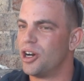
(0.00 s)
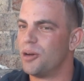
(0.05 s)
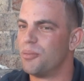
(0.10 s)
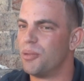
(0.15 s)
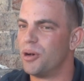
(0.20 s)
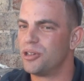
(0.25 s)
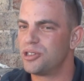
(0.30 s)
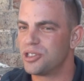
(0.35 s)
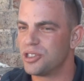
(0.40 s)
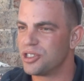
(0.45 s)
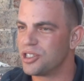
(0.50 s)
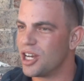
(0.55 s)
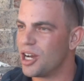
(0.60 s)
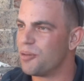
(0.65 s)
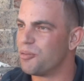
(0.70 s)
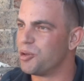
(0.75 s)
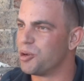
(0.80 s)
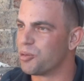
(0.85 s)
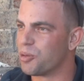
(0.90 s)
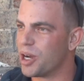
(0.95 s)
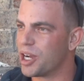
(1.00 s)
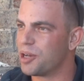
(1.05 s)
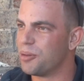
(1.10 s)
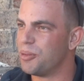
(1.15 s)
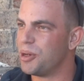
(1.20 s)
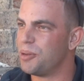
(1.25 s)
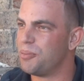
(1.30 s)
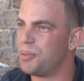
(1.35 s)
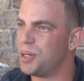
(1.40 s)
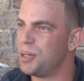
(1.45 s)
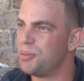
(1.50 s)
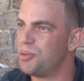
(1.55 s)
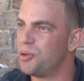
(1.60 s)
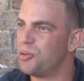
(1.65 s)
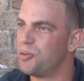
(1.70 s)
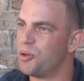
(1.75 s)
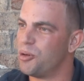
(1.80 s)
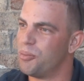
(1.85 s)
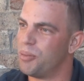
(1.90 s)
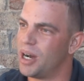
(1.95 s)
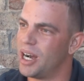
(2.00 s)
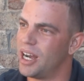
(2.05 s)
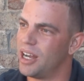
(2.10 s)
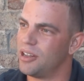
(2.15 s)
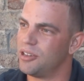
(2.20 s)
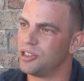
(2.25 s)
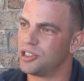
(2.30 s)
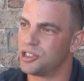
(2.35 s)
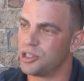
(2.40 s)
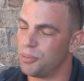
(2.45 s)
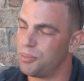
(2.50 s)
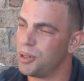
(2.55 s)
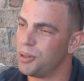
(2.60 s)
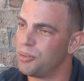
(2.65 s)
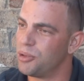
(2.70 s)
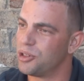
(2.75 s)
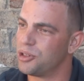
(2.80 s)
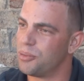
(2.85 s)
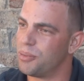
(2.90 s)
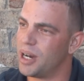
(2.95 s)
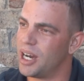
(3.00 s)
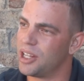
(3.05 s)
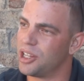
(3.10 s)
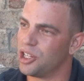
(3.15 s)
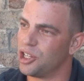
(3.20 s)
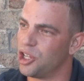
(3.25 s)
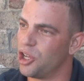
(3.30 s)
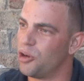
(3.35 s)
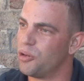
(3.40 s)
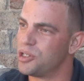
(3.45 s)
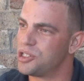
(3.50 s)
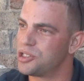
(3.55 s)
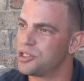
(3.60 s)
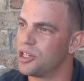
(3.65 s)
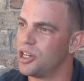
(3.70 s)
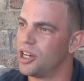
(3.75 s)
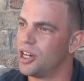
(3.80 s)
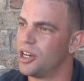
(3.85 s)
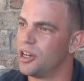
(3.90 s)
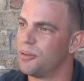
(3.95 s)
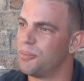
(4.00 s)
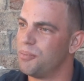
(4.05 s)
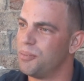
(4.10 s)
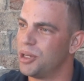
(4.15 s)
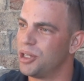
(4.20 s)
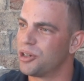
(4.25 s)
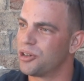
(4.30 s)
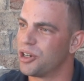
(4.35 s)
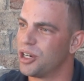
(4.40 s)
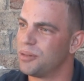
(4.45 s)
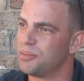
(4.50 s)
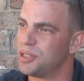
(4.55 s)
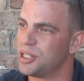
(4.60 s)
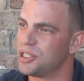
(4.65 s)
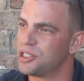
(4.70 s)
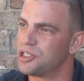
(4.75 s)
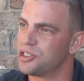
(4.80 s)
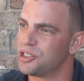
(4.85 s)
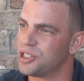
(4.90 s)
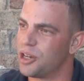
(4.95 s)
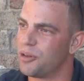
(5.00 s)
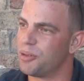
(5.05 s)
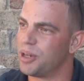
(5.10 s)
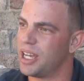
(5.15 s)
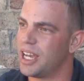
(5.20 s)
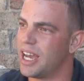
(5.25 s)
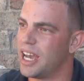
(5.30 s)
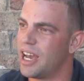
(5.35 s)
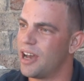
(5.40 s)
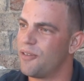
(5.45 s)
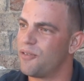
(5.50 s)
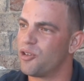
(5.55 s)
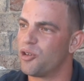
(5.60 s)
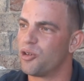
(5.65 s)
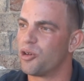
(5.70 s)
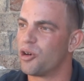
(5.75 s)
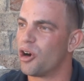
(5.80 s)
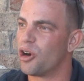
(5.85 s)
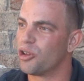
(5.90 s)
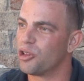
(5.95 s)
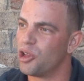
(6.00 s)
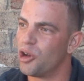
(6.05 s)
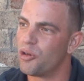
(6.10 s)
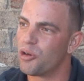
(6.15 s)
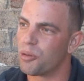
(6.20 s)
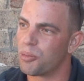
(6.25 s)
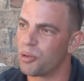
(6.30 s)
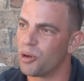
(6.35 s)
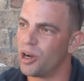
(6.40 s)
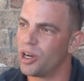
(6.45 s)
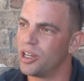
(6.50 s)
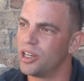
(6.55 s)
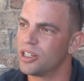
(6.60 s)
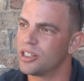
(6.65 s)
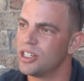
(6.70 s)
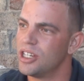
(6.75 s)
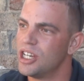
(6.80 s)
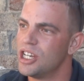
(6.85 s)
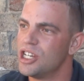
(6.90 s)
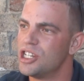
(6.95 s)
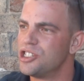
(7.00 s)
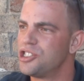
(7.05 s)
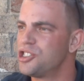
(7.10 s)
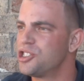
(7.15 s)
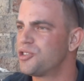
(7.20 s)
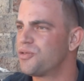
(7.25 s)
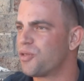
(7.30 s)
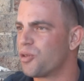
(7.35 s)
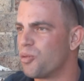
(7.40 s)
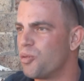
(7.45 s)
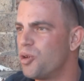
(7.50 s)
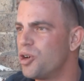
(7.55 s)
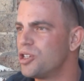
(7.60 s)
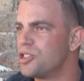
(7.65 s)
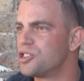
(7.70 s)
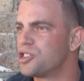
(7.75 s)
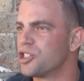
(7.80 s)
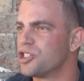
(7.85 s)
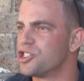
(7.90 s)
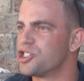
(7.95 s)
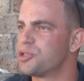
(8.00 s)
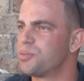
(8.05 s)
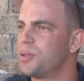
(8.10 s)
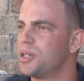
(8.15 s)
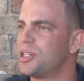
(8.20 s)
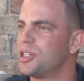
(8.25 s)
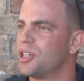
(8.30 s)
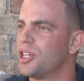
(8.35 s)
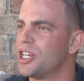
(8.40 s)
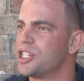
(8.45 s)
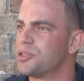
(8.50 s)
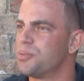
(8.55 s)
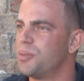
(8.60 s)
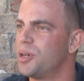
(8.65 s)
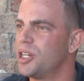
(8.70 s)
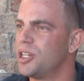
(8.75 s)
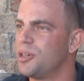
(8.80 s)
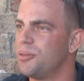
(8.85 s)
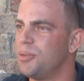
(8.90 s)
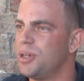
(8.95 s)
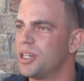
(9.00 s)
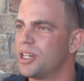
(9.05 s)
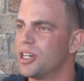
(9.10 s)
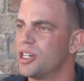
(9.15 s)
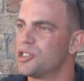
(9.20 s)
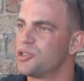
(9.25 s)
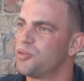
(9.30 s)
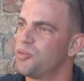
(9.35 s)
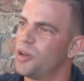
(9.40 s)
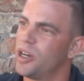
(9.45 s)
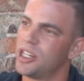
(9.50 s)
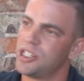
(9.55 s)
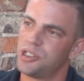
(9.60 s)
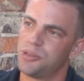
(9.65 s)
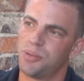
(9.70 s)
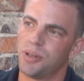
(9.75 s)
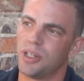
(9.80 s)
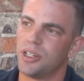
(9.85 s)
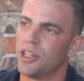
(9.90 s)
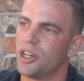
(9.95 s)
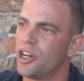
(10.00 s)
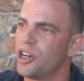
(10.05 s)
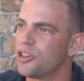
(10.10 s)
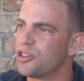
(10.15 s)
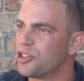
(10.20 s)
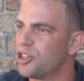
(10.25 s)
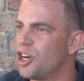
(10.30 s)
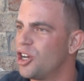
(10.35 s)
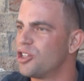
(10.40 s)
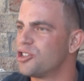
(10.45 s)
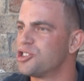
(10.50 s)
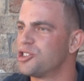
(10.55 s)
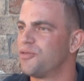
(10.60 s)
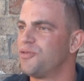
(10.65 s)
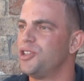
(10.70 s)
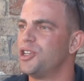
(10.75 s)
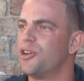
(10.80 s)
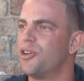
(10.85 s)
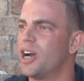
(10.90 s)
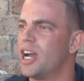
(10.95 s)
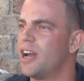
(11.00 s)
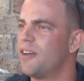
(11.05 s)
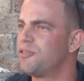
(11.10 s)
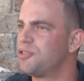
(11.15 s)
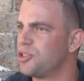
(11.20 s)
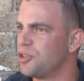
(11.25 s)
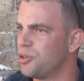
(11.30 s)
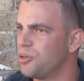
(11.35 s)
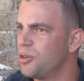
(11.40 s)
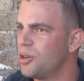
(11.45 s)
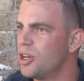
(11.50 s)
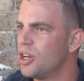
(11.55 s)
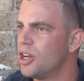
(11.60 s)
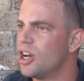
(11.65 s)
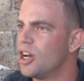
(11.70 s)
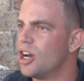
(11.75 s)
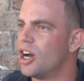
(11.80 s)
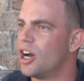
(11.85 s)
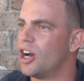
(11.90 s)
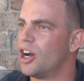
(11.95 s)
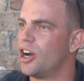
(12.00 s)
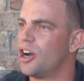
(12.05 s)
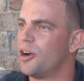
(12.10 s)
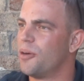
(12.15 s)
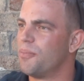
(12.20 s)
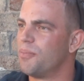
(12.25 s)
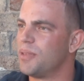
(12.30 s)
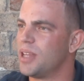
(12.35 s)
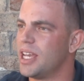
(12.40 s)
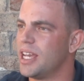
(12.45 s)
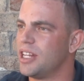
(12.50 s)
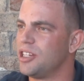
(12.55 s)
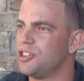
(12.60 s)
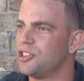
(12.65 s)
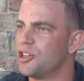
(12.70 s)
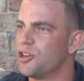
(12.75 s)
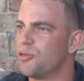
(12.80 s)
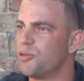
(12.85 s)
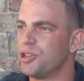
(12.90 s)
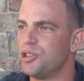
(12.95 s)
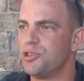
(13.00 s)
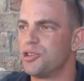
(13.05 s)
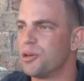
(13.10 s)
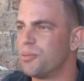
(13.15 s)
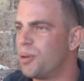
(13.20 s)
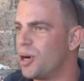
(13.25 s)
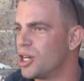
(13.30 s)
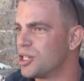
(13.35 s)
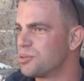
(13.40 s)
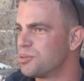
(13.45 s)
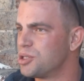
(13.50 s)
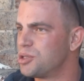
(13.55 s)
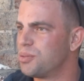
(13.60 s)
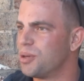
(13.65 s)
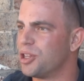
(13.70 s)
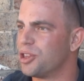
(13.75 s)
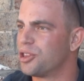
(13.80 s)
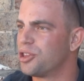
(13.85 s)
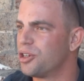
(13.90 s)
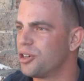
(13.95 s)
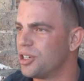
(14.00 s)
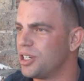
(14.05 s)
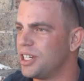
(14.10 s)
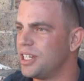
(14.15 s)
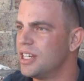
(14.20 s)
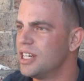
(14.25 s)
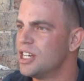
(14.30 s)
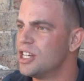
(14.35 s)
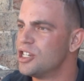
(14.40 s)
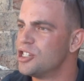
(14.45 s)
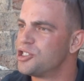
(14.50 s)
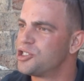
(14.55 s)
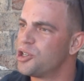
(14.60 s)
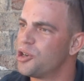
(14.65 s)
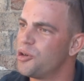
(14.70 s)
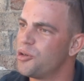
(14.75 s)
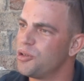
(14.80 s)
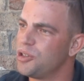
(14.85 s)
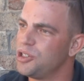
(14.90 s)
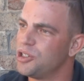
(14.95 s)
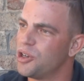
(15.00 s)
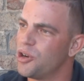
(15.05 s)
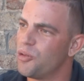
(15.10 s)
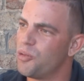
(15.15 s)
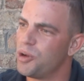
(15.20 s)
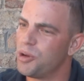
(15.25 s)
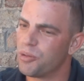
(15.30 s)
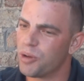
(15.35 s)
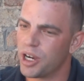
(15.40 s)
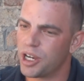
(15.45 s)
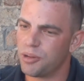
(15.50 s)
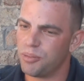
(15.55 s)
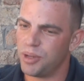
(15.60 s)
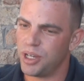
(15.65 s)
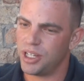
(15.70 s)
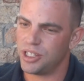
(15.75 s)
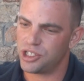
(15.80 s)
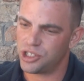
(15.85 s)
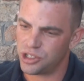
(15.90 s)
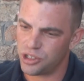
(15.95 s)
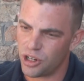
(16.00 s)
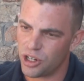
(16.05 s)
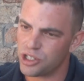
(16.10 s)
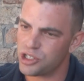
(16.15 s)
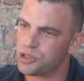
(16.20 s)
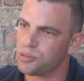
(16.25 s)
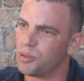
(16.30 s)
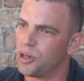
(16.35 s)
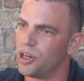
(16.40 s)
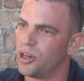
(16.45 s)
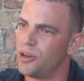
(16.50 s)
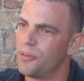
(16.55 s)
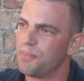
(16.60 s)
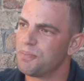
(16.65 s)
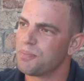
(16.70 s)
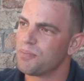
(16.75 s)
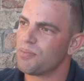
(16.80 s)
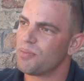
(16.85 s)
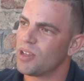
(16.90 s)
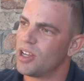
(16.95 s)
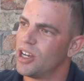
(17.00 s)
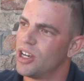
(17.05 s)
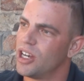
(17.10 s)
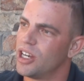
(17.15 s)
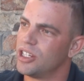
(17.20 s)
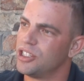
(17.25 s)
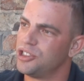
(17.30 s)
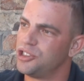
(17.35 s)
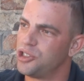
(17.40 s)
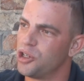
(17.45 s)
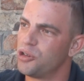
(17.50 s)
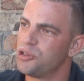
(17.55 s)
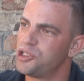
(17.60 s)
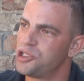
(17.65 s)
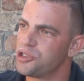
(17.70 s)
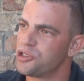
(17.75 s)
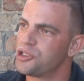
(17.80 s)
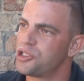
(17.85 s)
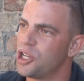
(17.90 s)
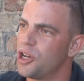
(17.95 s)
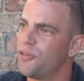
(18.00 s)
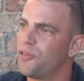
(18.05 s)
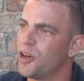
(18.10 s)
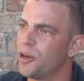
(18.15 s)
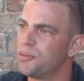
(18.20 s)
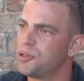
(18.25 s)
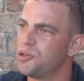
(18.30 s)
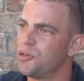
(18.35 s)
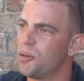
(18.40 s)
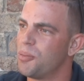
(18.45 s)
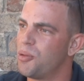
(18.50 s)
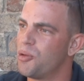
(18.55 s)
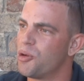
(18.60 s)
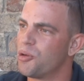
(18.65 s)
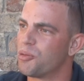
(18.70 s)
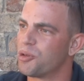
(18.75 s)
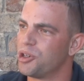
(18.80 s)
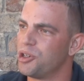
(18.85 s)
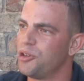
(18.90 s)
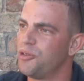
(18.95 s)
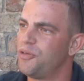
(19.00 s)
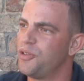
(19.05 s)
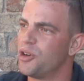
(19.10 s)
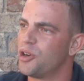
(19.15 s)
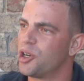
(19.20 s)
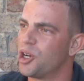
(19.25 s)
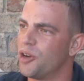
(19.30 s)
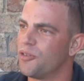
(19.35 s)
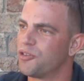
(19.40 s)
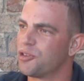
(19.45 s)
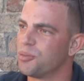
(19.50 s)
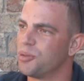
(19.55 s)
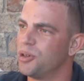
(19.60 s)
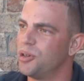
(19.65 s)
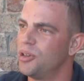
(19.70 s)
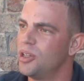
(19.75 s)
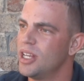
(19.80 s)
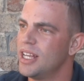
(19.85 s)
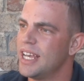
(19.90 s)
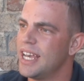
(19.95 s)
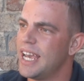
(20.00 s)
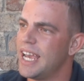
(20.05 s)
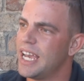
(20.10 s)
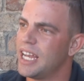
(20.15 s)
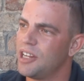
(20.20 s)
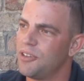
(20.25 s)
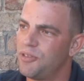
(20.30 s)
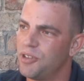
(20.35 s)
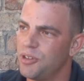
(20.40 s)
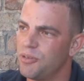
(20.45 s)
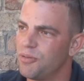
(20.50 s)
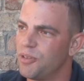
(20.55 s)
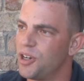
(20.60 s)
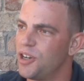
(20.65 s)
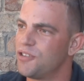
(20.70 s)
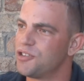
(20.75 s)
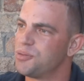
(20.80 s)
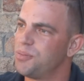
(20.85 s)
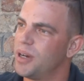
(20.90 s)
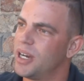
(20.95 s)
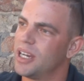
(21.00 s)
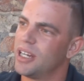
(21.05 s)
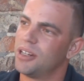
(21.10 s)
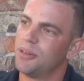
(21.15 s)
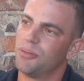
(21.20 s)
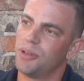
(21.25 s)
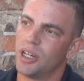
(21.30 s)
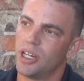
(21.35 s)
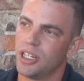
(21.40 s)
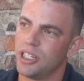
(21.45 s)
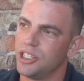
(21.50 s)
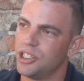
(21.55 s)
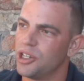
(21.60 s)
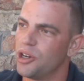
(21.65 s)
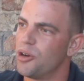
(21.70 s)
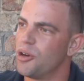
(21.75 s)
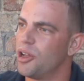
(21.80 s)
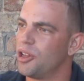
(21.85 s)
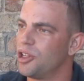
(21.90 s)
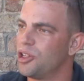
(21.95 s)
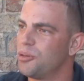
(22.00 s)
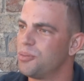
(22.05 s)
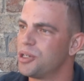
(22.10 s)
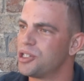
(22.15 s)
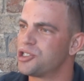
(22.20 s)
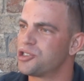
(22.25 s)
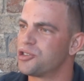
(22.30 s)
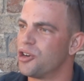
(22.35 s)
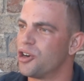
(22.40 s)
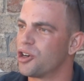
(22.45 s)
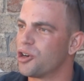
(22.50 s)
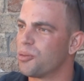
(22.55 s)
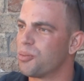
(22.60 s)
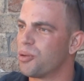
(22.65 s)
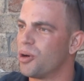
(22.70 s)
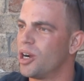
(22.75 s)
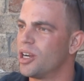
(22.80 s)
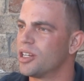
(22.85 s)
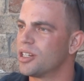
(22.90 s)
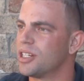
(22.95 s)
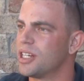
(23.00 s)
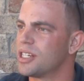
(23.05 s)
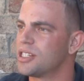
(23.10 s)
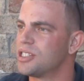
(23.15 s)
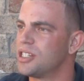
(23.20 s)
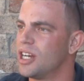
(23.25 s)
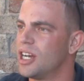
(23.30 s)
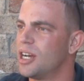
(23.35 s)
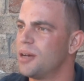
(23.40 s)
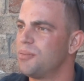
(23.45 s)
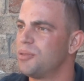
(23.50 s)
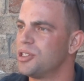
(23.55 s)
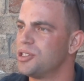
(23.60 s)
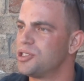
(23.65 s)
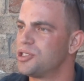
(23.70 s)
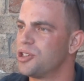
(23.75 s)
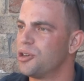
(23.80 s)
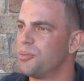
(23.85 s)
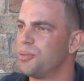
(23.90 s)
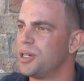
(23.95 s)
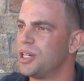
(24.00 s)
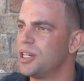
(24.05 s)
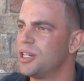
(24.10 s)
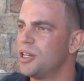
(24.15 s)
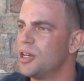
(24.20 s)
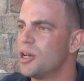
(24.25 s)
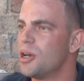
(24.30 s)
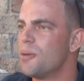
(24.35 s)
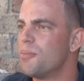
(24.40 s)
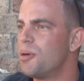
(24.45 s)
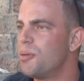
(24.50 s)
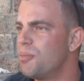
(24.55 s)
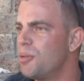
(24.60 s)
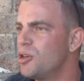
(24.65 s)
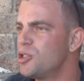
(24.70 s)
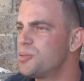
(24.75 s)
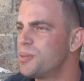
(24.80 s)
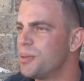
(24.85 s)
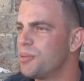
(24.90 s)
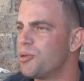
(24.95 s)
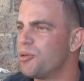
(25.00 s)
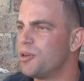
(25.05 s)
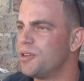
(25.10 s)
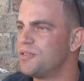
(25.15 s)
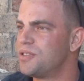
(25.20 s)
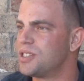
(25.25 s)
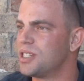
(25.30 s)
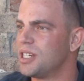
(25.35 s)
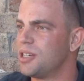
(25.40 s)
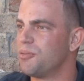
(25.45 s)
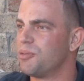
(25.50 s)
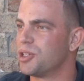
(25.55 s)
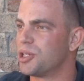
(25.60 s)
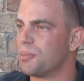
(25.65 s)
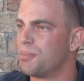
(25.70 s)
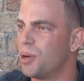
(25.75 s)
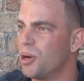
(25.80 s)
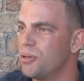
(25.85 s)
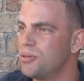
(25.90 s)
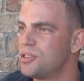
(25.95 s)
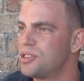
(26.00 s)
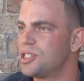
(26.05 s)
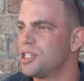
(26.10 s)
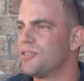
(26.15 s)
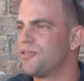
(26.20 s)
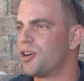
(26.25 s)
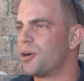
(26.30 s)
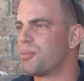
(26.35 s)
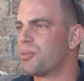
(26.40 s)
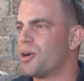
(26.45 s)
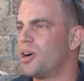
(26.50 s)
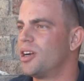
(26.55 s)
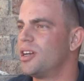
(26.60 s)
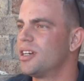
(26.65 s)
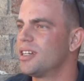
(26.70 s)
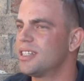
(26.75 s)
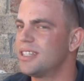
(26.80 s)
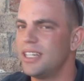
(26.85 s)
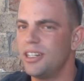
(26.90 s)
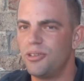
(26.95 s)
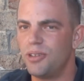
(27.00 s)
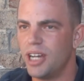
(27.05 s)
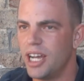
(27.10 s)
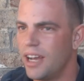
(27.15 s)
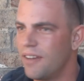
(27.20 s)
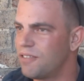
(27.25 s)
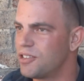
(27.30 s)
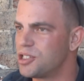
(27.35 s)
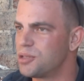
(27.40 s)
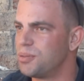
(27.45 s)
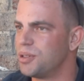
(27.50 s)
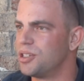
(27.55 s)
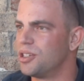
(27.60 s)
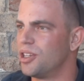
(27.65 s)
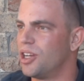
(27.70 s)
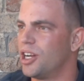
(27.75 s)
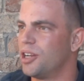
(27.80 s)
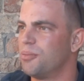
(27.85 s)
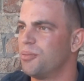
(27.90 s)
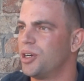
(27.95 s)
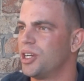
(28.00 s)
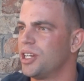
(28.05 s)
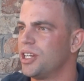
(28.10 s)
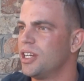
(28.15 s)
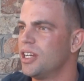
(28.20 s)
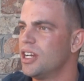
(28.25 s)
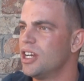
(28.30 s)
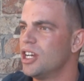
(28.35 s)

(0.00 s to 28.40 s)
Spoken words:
Most of the time we recommend people to buy the lowest milligram tincture that we have, or our lower product, just for one, so you're spending less money, because why spend $100 if you don't have to? When you could possibly spend $30. So we recommend start small, dose yourself up to a point where you feel comfortable, and if it involves buying a little bit stronger product next time, then so be it. But most people we've seen with the potency of our product, they don't have to spend a lot of money.